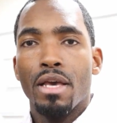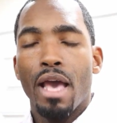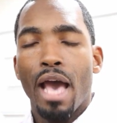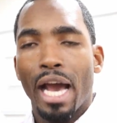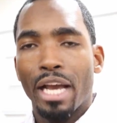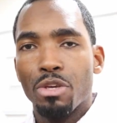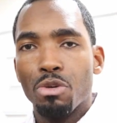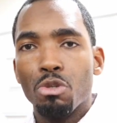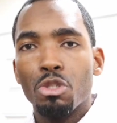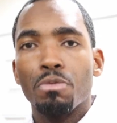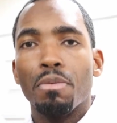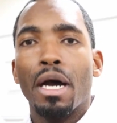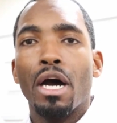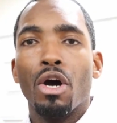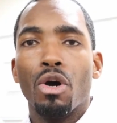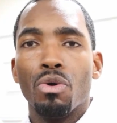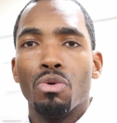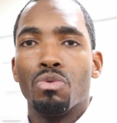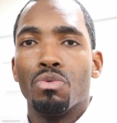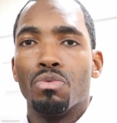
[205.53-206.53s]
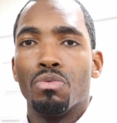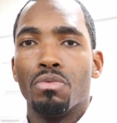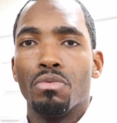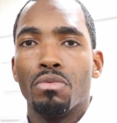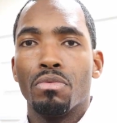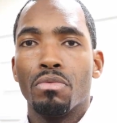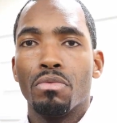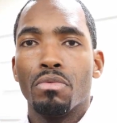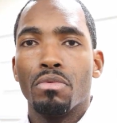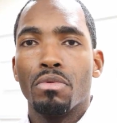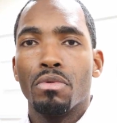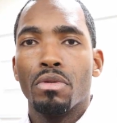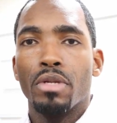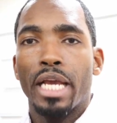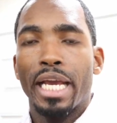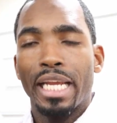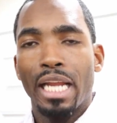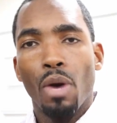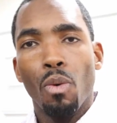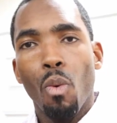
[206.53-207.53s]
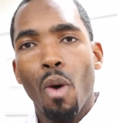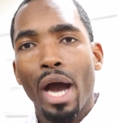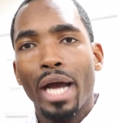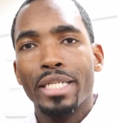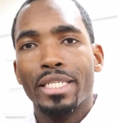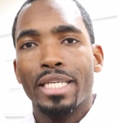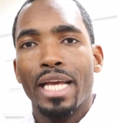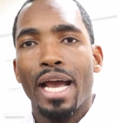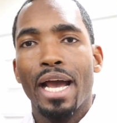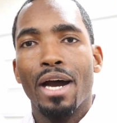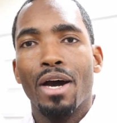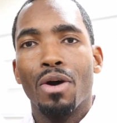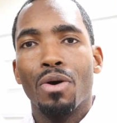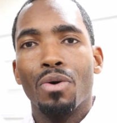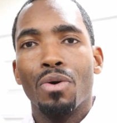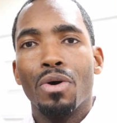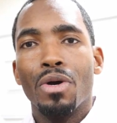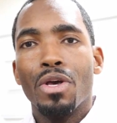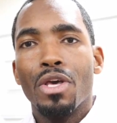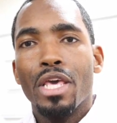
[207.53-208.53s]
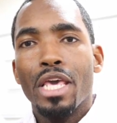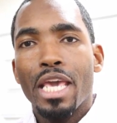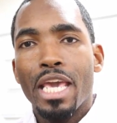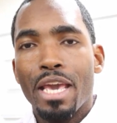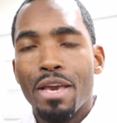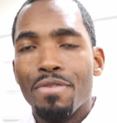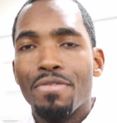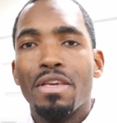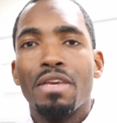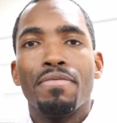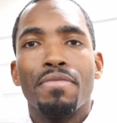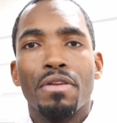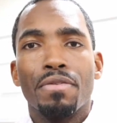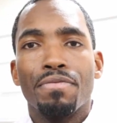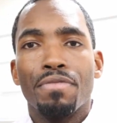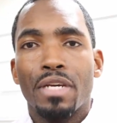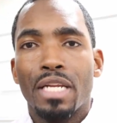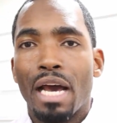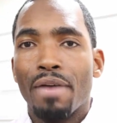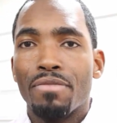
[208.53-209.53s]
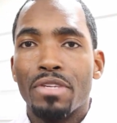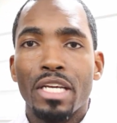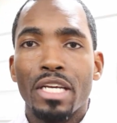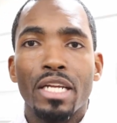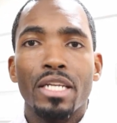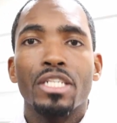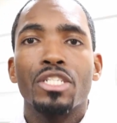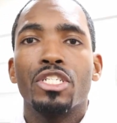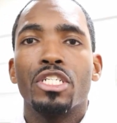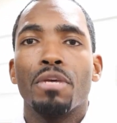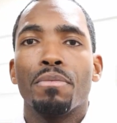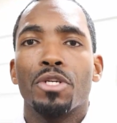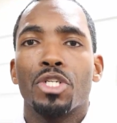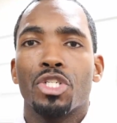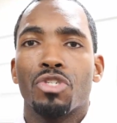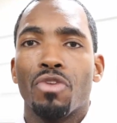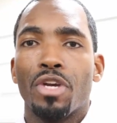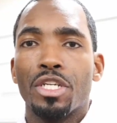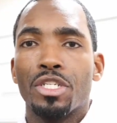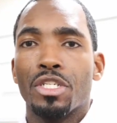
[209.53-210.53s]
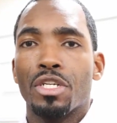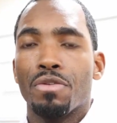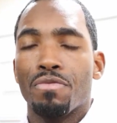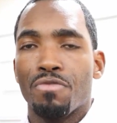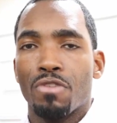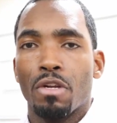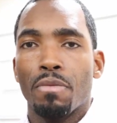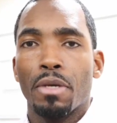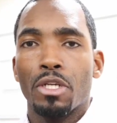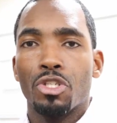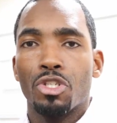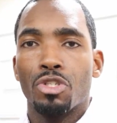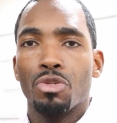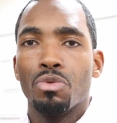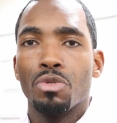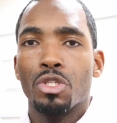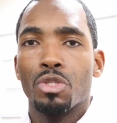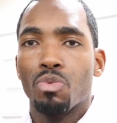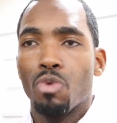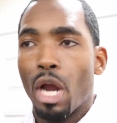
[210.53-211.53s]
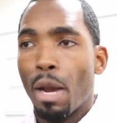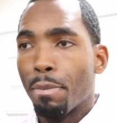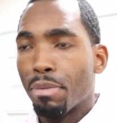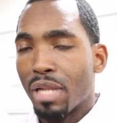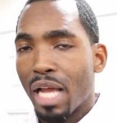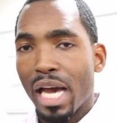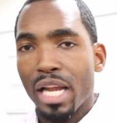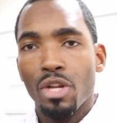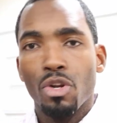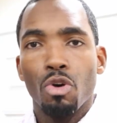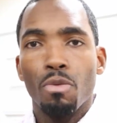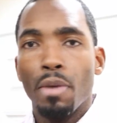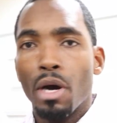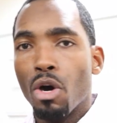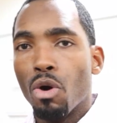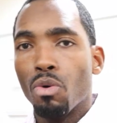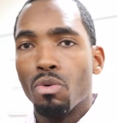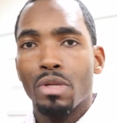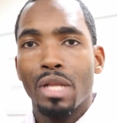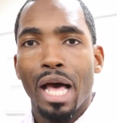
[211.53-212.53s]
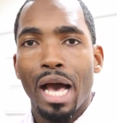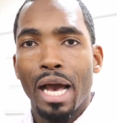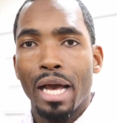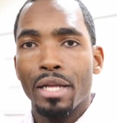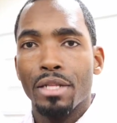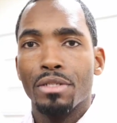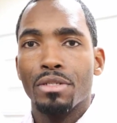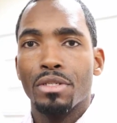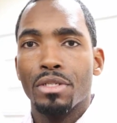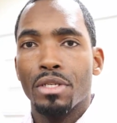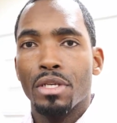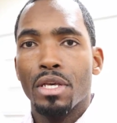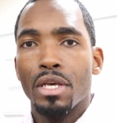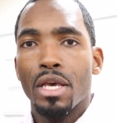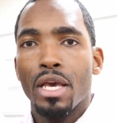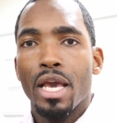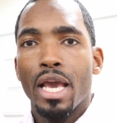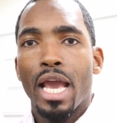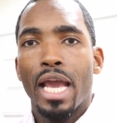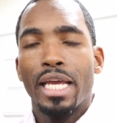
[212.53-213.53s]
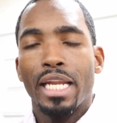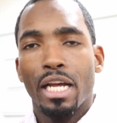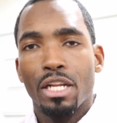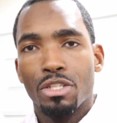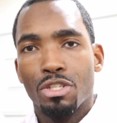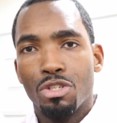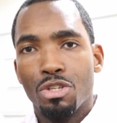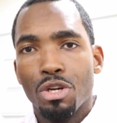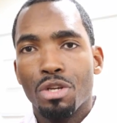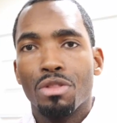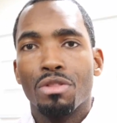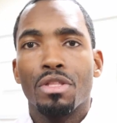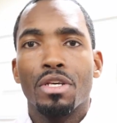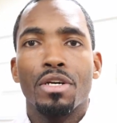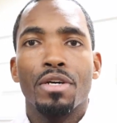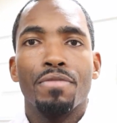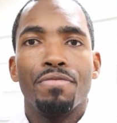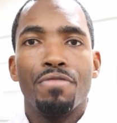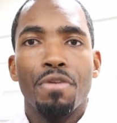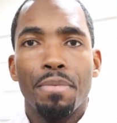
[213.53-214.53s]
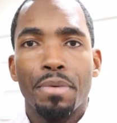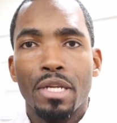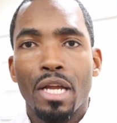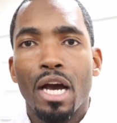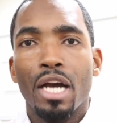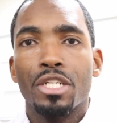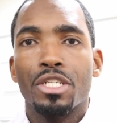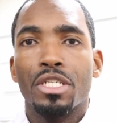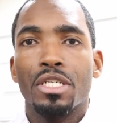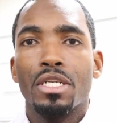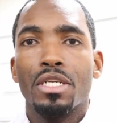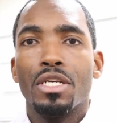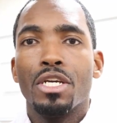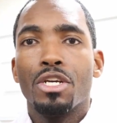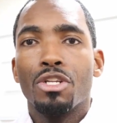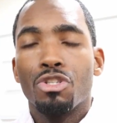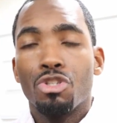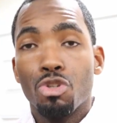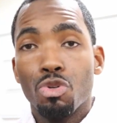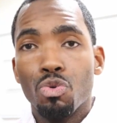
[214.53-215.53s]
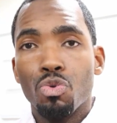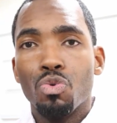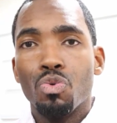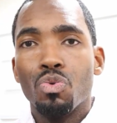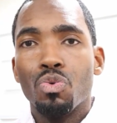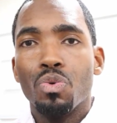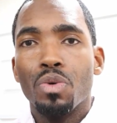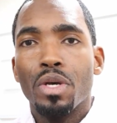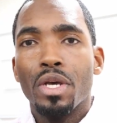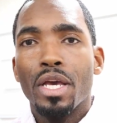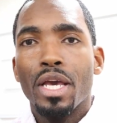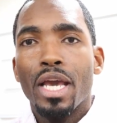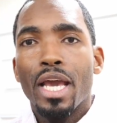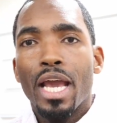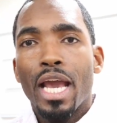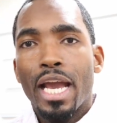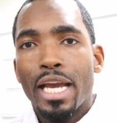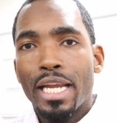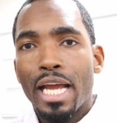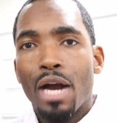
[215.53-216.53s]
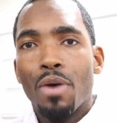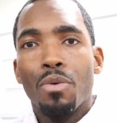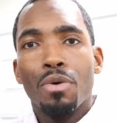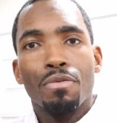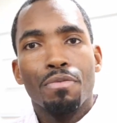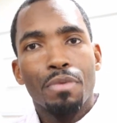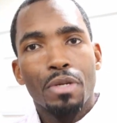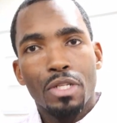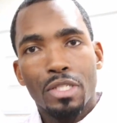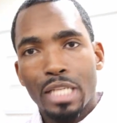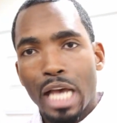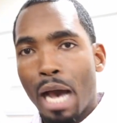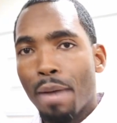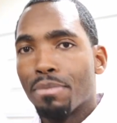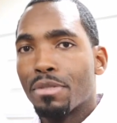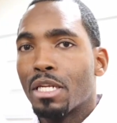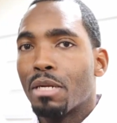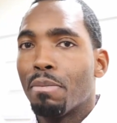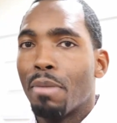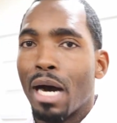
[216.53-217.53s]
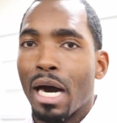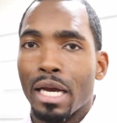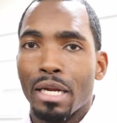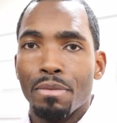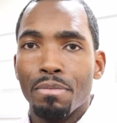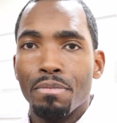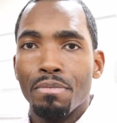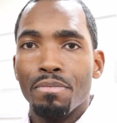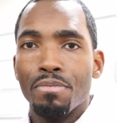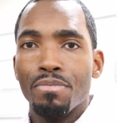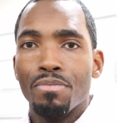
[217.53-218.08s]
I use my own. And I watch how, even if, and I've done this demonstration in front of my students where I plotted on my own lines and I took the Fibonacci tool and I went from the top to the bottom